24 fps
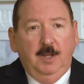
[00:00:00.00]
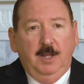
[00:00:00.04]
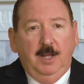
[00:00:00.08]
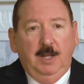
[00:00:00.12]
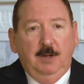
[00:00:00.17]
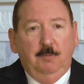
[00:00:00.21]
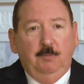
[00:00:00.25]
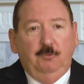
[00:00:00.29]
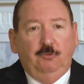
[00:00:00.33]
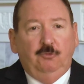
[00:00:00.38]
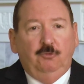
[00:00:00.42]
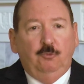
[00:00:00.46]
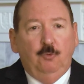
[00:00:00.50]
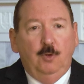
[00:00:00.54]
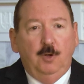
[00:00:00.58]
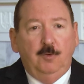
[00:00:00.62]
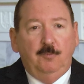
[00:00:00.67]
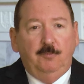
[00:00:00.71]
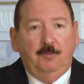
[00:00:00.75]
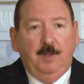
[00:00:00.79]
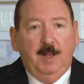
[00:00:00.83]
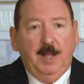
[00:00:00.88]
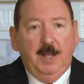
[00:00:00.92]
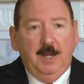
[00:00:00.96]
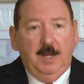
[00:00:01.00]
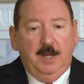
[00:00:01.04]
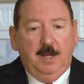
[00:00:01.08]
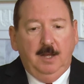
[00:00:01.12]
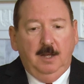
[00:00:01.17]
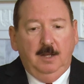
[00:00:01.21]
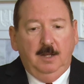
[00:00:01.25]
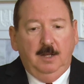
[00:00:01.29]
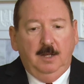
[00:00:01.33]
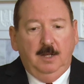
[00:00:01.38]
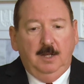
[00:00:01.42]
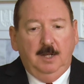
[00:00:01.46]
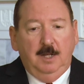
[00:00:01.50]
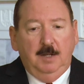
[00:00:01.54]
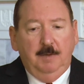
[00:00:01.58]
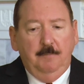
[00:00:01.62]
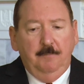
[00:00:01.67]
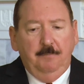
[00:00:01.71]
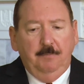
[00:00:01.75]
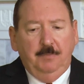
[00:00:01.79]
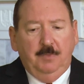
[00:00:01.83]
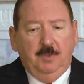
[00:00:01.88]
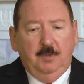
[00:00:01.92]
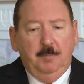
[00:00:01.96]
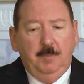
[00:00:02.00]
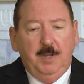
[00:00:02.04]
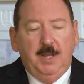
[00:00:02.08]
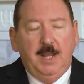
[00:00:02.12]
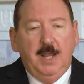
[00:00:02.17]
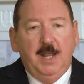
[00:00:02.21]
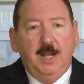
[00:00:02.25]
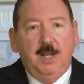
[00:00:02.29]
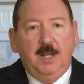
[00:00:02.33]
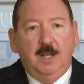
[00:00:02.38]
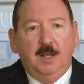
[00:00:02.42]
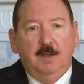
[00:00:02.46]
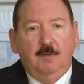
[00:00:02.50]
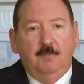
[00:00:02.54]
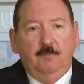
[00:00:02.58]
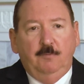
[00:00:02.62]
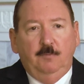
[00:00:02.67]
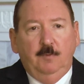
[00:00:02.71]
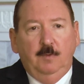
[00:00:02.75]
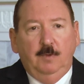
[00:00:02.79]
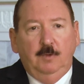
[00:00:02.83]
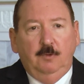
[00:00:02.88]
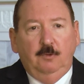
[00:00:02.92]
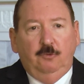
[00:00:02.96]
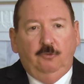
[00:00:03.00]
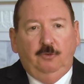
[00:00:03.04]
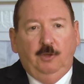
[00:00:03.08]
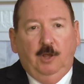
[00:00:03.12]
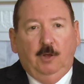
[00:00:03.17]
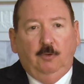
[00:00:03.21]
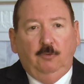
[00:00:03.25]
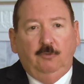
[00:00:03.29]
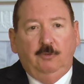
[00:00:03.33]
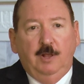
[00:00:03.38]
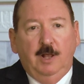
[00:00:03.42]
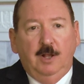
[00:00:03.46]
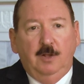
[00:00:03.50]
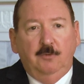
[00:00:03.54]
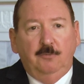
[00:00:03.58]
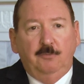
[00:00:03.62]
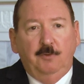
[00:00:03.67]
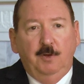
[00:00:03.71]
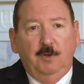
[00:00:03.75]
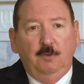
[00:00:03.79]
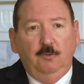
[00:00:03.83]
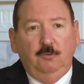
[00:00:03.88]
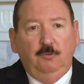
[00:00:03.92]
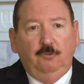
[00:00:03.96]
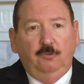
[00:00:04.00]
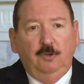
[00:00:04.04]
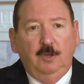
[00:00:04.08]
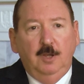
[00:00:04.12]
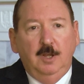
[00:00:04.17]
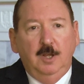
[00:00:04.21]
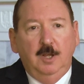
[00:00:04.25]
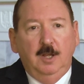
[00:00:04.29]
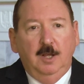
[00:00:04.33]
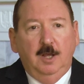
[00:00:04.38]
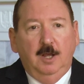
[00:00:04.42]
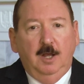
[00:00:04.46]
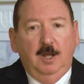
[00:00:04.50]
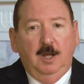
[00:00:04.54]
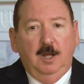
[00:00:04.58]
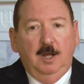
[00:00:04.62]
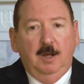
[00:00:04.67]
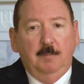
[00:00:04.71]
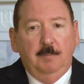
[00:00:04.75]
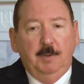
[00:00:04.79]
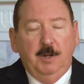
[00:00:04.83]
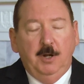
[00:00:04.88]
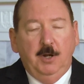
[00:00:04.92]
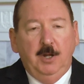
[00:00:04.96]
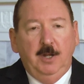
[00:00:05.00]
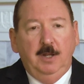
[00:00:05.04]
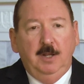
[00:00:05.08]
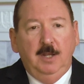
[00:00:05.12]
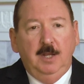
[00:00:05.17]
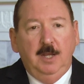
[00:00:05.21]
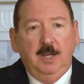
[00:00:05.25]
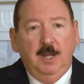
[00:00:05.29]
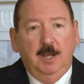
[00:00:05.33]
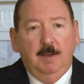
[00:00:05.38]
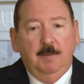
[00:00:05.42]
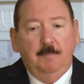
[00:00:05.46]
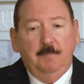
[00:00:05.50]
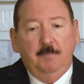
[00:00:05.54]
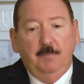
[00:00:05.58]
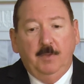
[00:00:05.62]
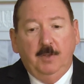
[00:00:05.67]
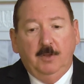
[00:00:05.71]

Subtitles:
And it was sort of like the beginning of cell telephones, but in the